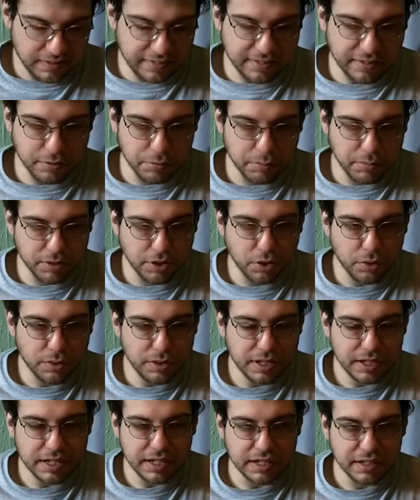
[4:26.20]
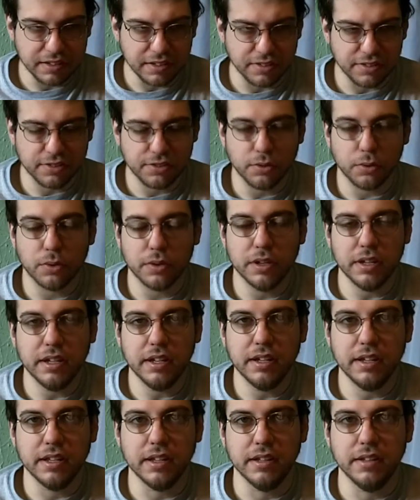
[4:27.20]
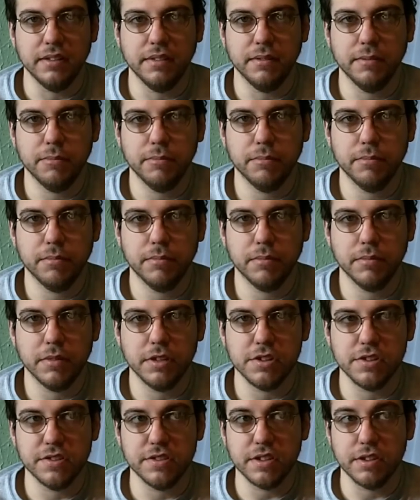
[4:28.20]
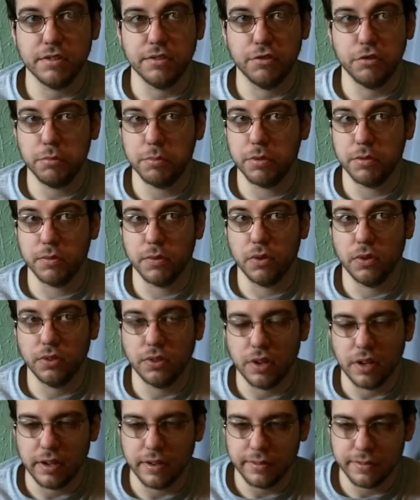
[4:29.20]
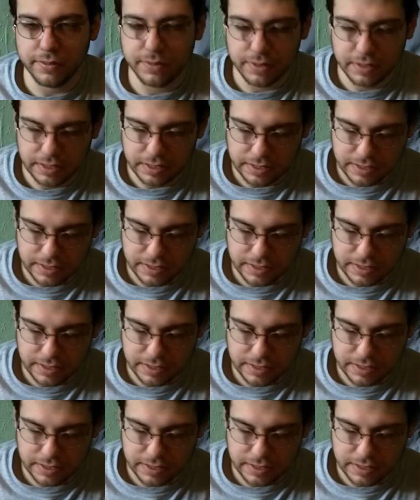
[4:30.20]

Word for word: They sound bloated and distorted, and they just sound super rolled off.